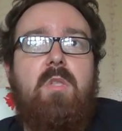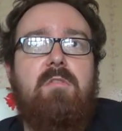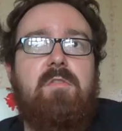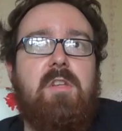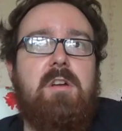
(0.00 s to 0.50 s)

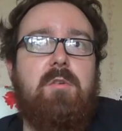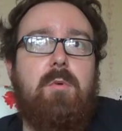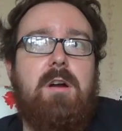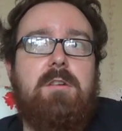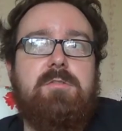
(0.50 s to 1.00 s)
Flavour
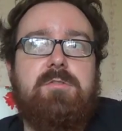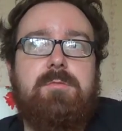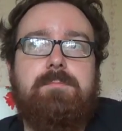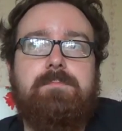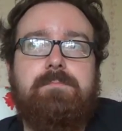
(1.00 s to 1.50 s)
wise,
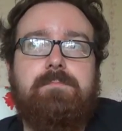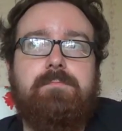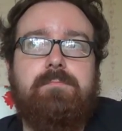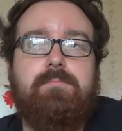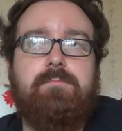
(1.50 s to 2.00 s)

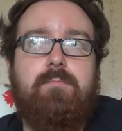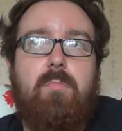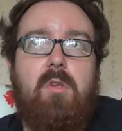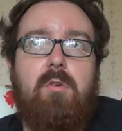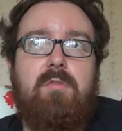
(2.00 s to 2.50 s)

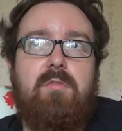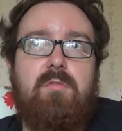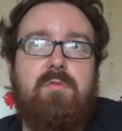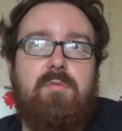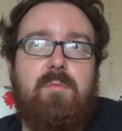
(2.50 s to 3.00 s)
other
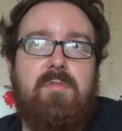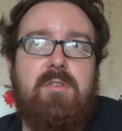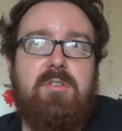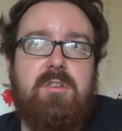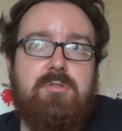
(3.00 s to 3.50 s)
than from the
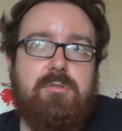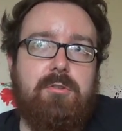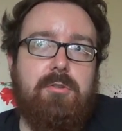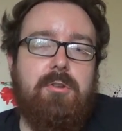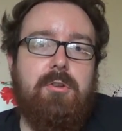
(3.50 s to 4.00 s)

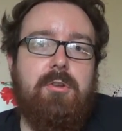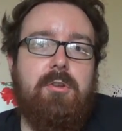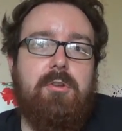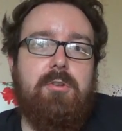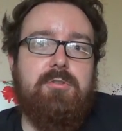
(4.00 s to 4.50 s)
initial
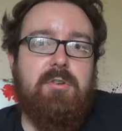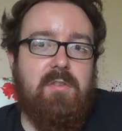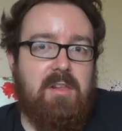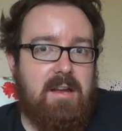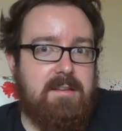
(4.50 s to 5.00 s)
sort of
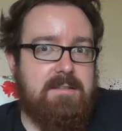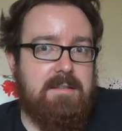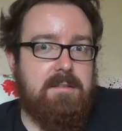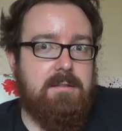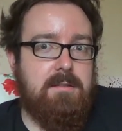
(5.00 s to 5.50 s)

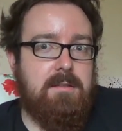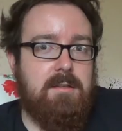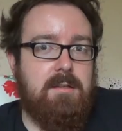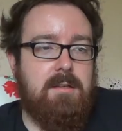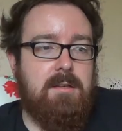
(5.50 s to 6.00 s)
lighting,
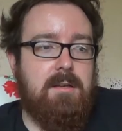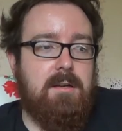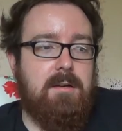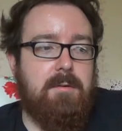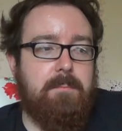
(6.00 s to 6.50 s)

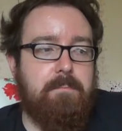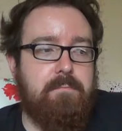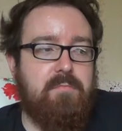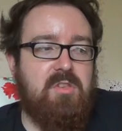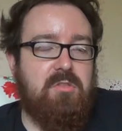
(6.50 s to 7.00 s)

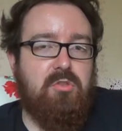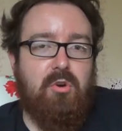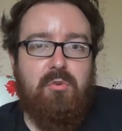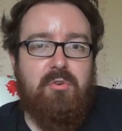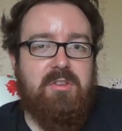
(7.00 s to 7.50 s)
you
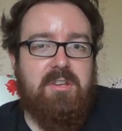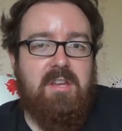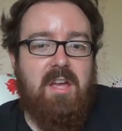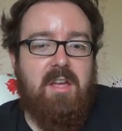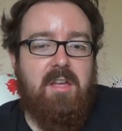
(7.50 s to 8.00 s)
don't really
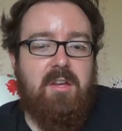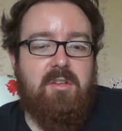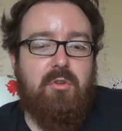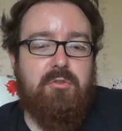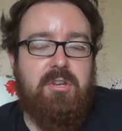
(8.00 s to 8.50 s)
get a
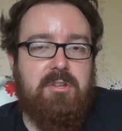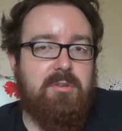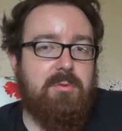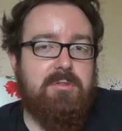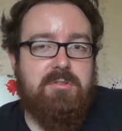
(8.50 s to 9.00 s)

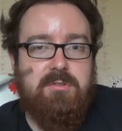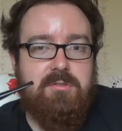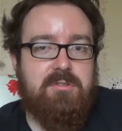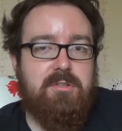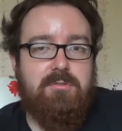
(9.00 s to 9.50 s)
continuous
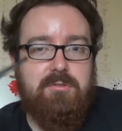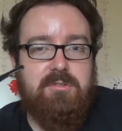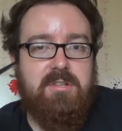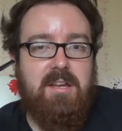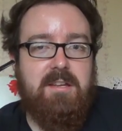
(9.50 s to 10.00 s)
citrus
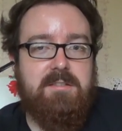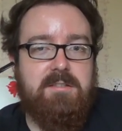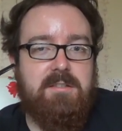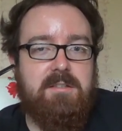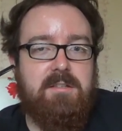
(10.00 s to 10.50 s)

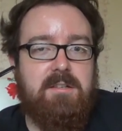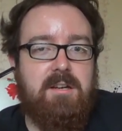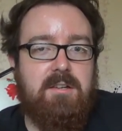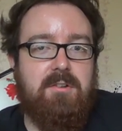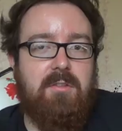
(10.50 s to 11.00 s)
taste,
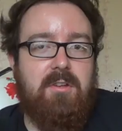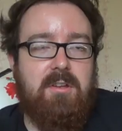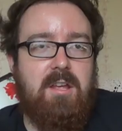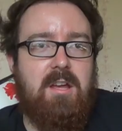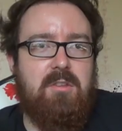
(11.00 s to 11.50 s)
I don't think.
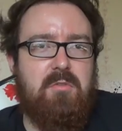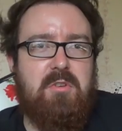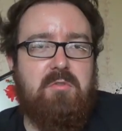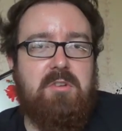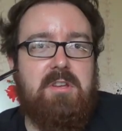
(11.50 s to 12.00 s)
I think
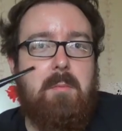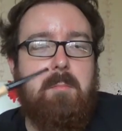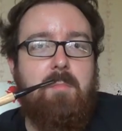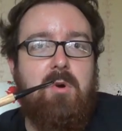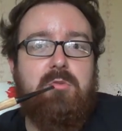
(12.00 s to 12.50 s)
you really get
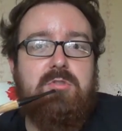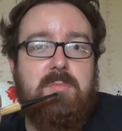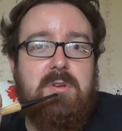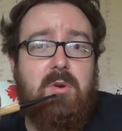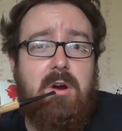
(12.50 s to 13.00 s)
much, to
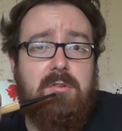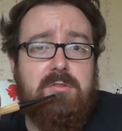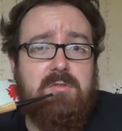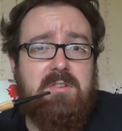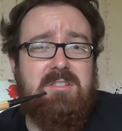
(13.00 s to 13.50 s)
be quite
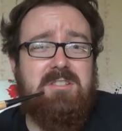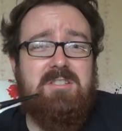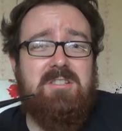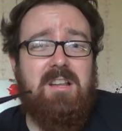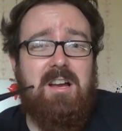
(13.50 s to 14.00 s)
honest with you. It's
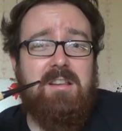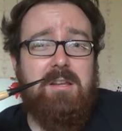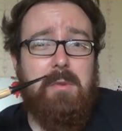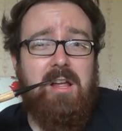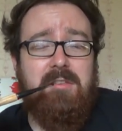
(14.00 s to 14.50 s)
slightly
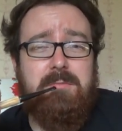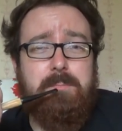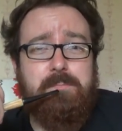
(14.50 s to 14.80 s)
bland.